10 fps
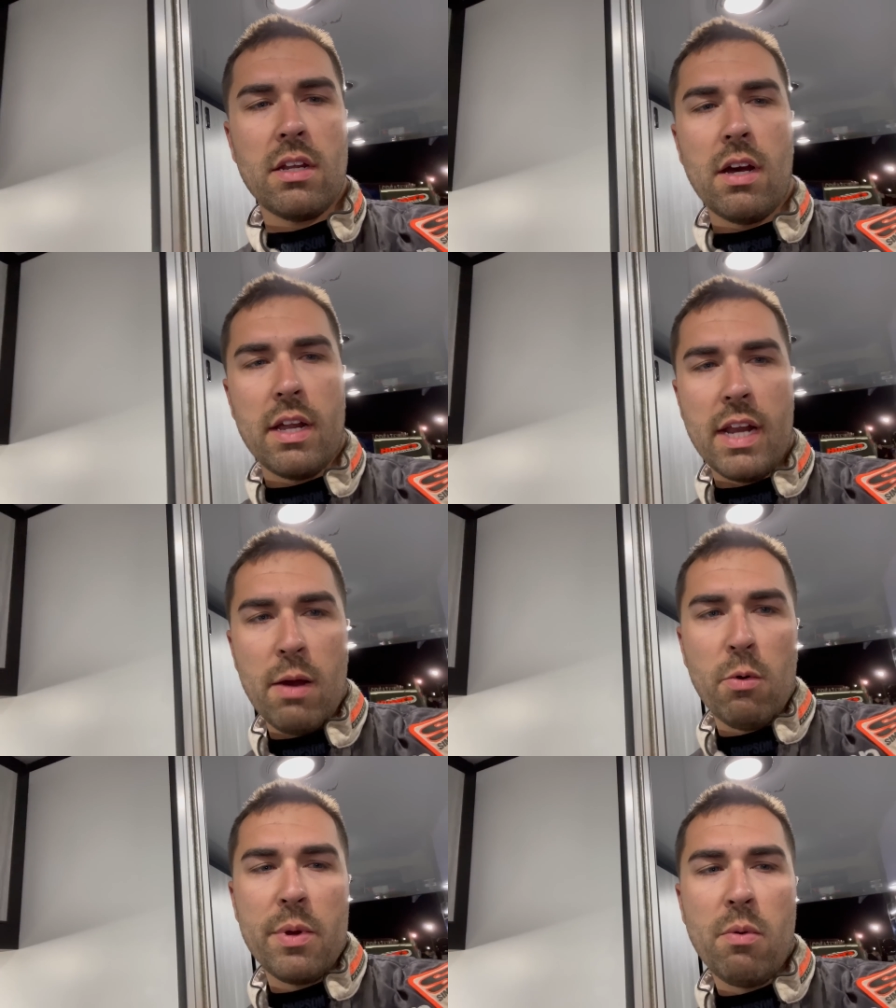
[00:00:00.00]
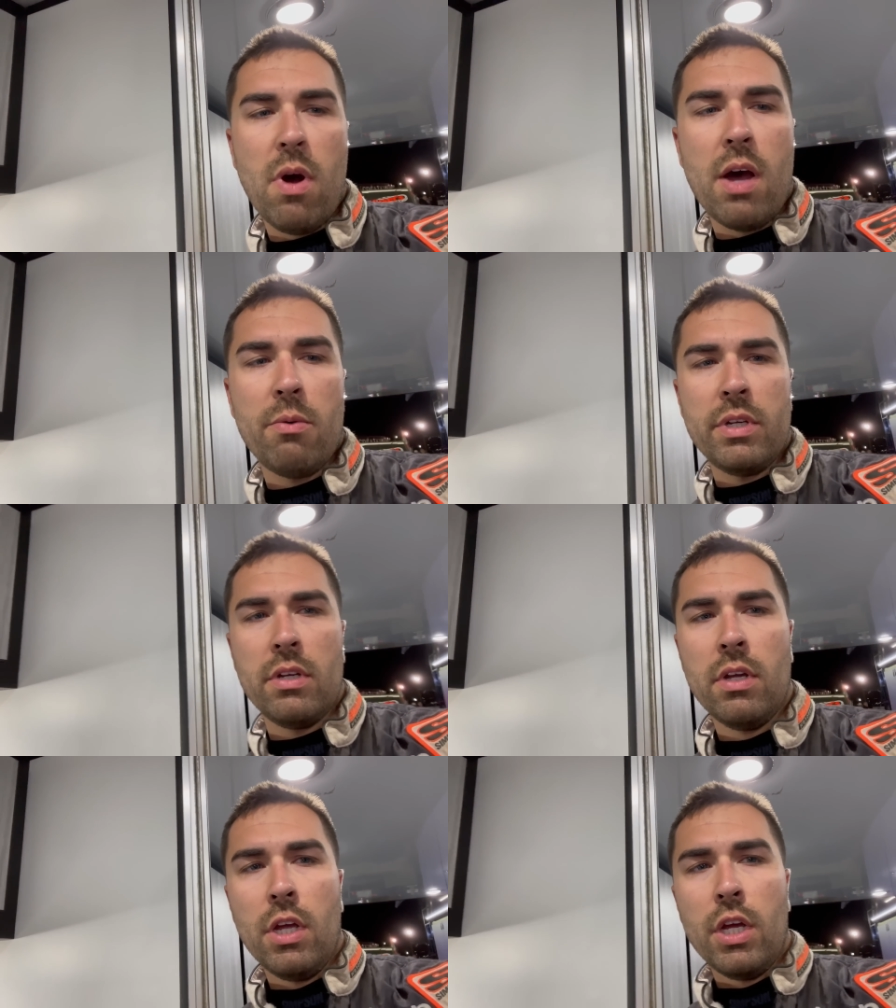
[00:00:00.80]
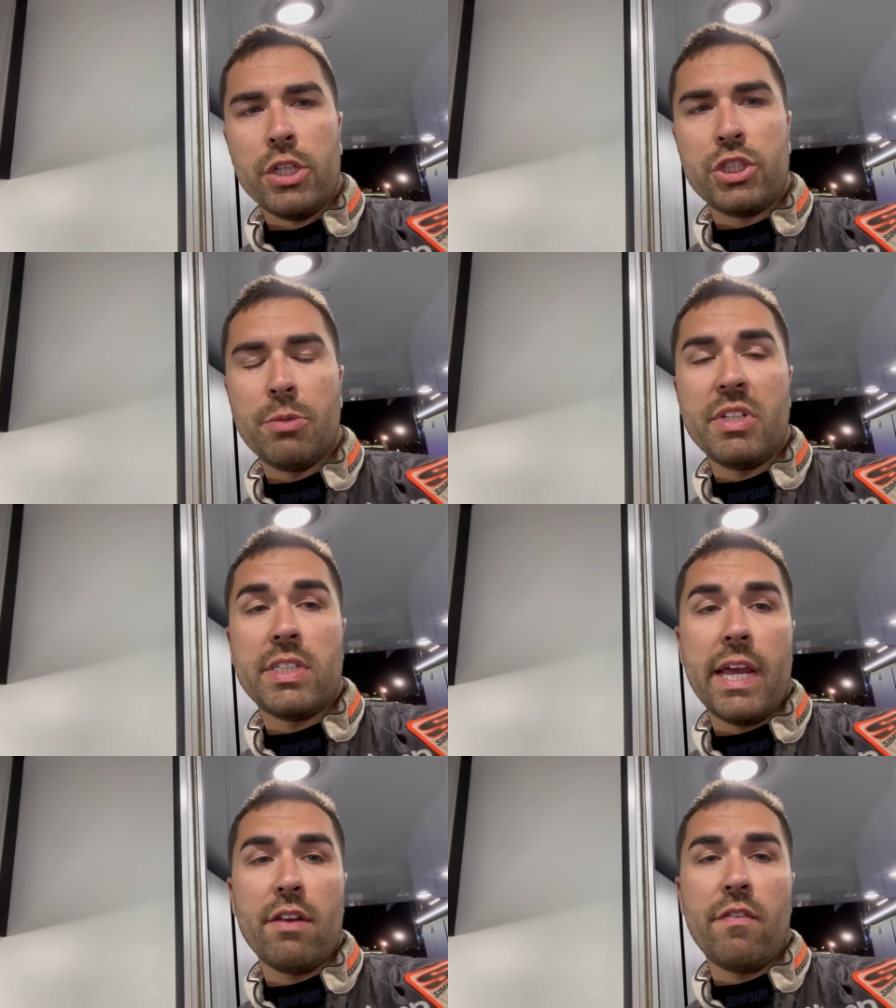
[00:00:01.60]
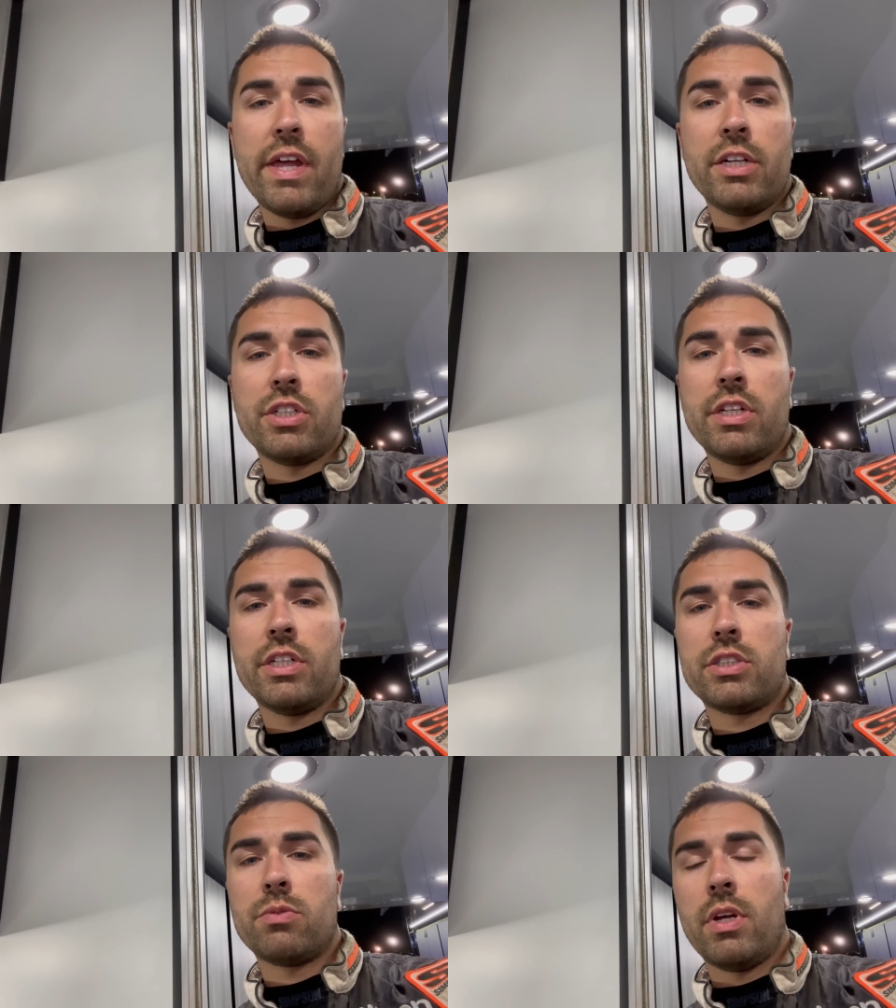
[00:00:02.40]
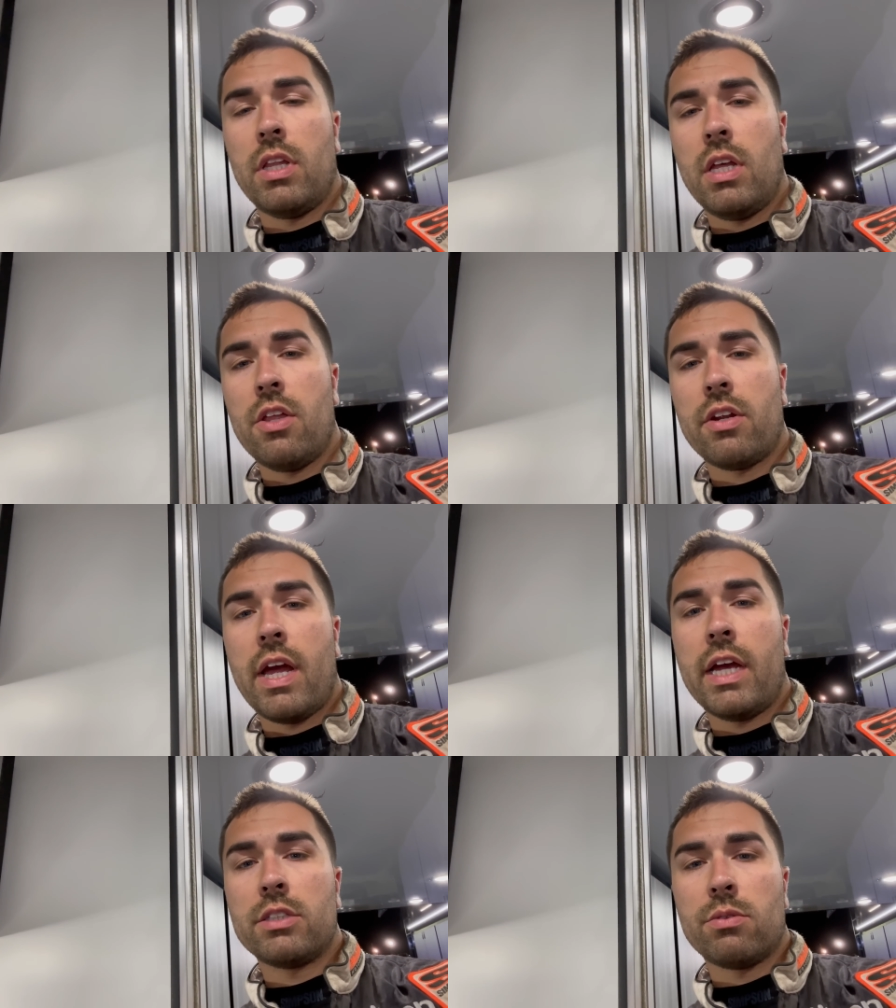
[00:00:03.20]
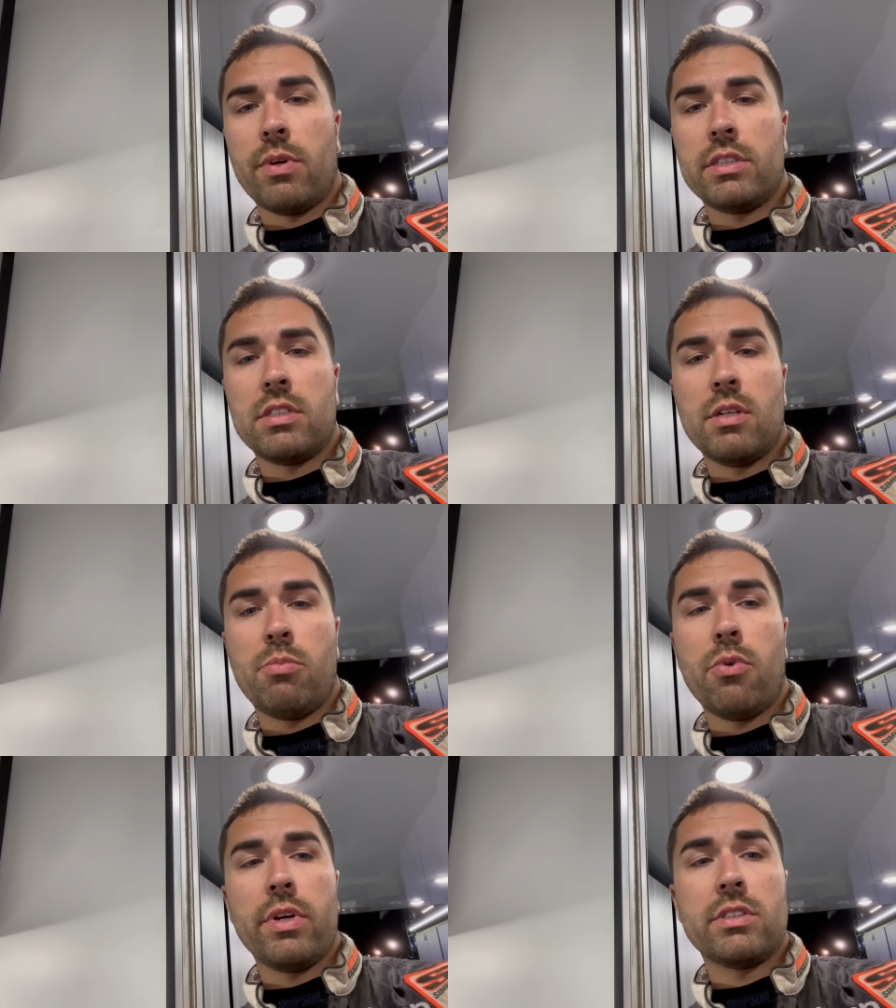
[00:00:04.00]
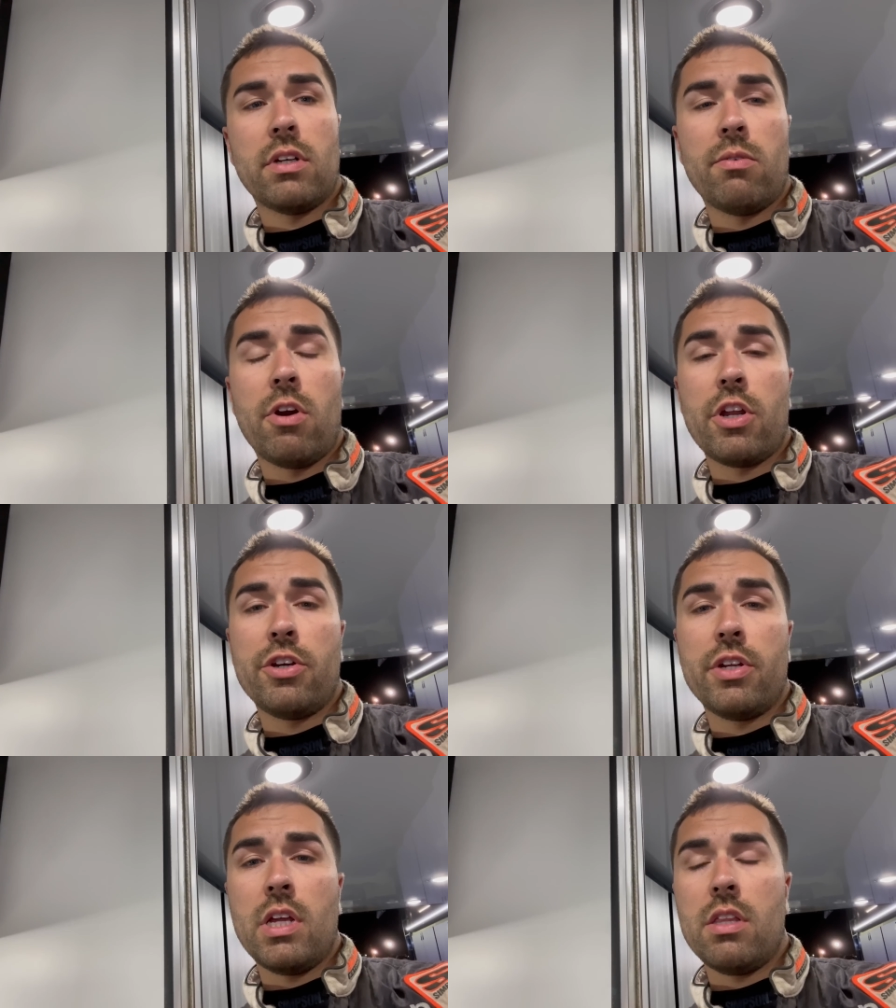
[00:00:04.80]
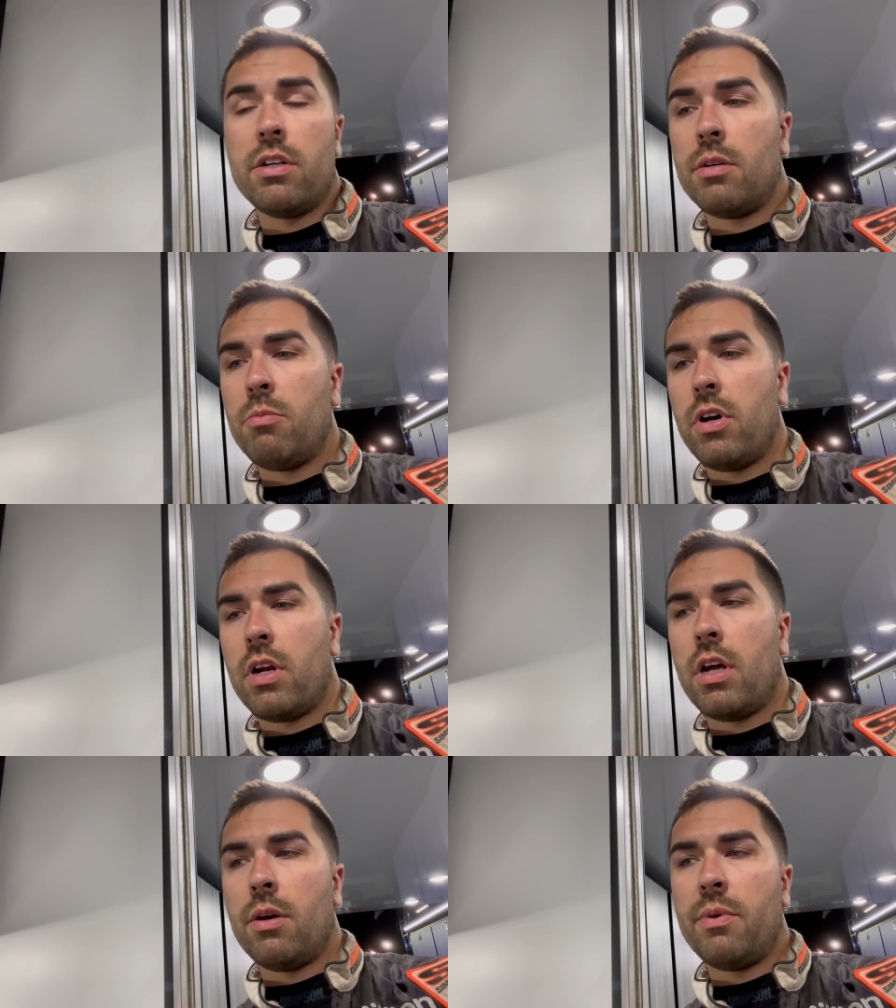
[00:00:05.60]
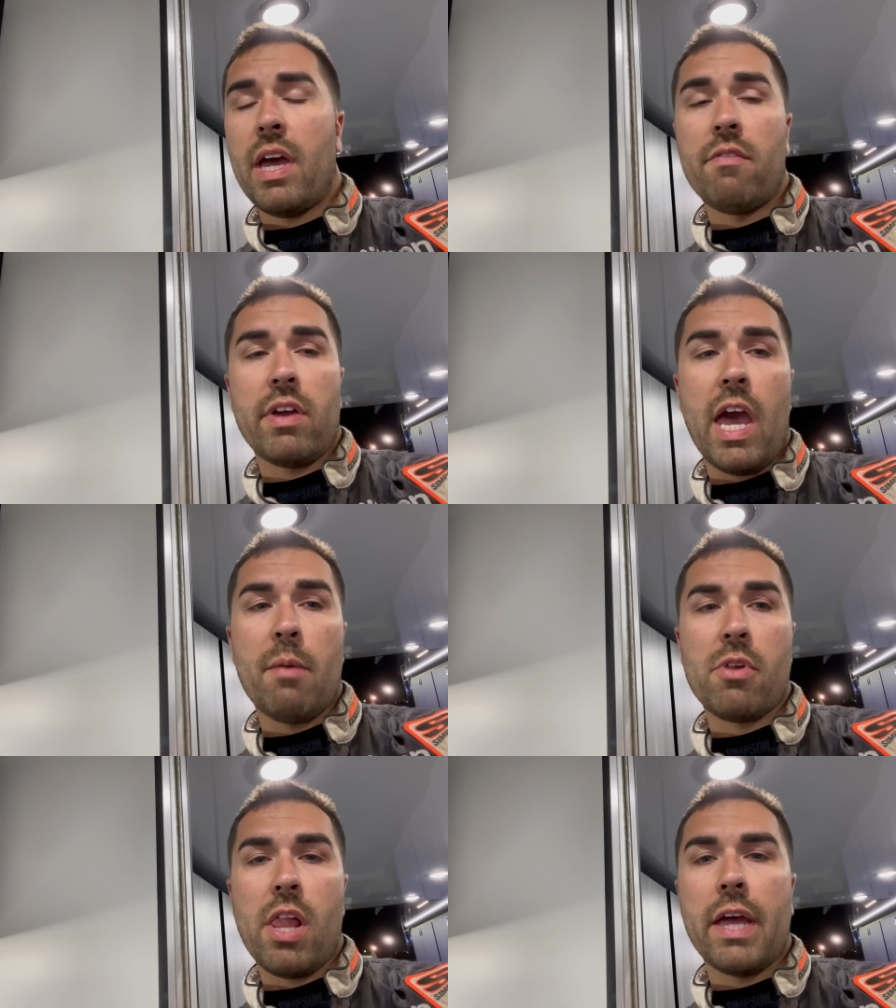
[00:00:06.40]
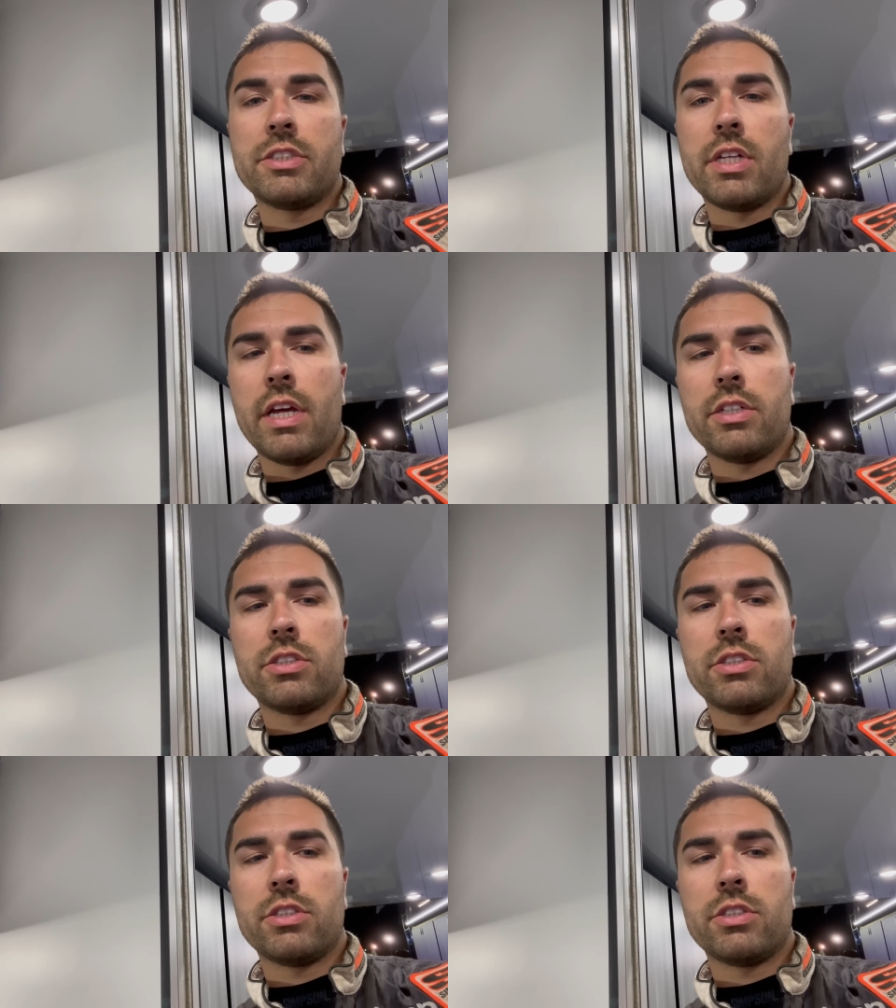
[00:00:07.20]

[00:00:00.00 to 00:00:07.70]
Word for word: Uh, not what we want. We should be taking advantage of this when the other guys were racing and points aren't running good either, but uh, we haven't capitalized yet.